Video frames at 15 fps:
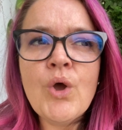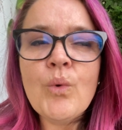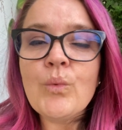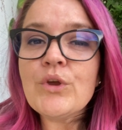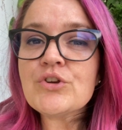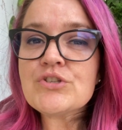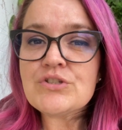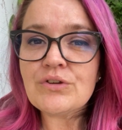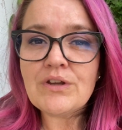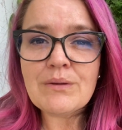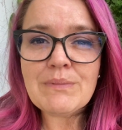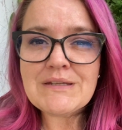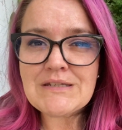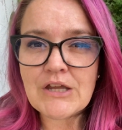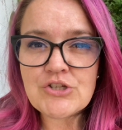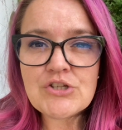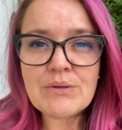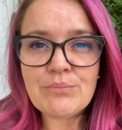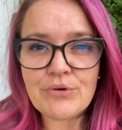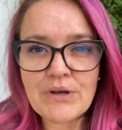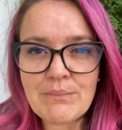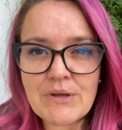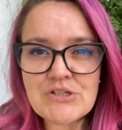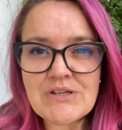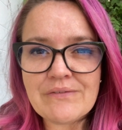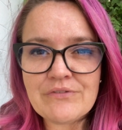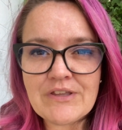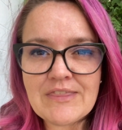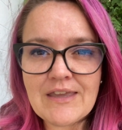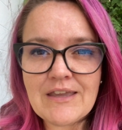We are still going to be touching pretty much
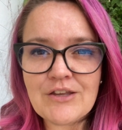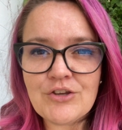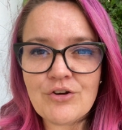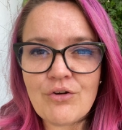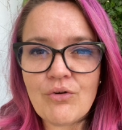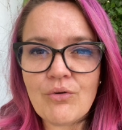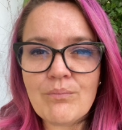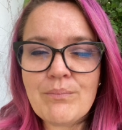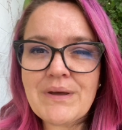everything in your home,